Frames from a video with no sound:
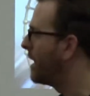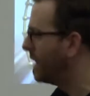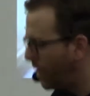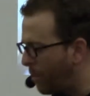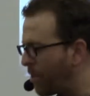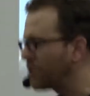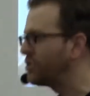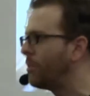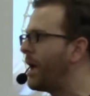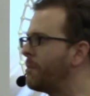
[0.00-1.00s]
a little
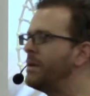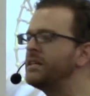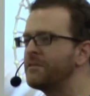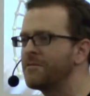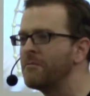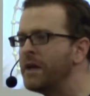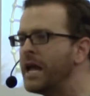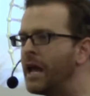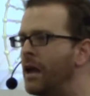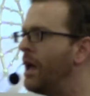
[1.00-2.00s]
personal pan pizza for
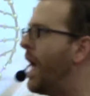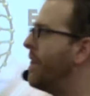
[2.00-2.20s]
me,